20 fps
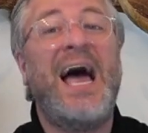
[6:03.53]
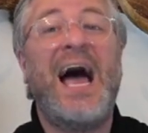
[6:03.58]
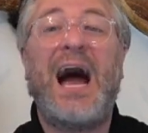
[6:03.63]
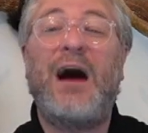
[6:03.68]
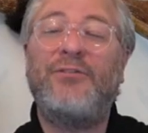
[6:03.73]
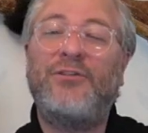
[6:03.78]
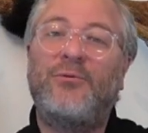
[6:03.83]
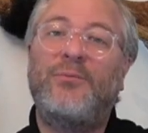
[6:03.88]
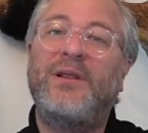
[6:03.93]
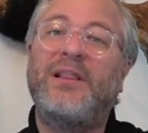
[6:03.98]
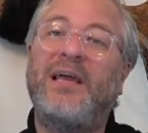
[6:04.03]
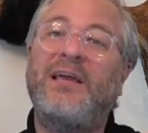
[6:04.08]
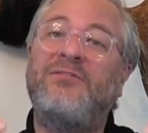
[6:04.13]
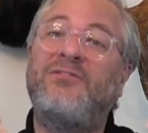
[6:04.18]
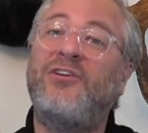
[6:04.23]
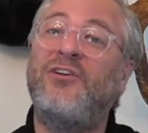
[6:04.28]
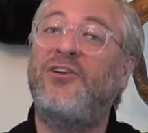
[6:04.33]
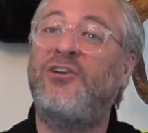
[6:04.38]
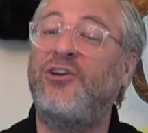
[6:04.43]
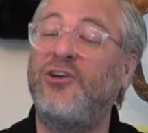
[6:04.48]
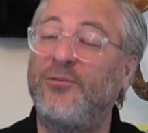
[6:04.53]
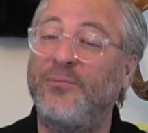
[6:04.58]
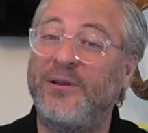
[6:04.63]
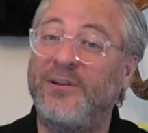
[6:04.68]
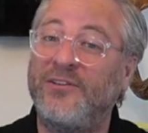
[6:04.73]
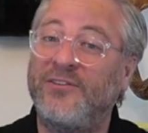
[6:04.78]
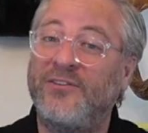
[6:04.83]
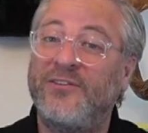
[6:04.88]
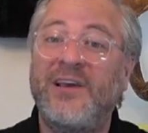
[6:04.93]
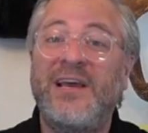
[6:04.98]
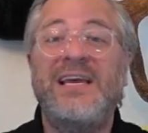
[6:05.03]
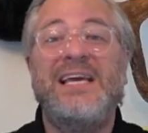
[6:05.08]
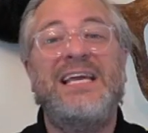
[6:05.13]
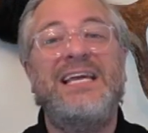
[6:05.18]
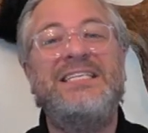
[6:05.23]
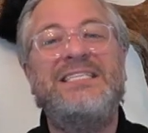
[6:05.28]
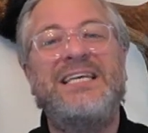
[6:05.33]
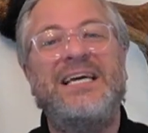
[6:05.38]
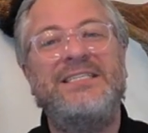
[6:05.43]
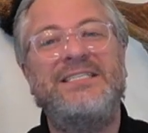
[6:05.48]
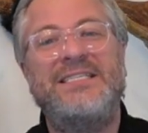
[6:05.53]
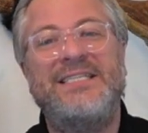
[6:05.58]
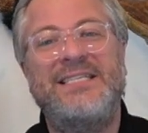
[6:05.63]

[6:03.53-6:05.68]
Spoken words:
how they relate to humans. He says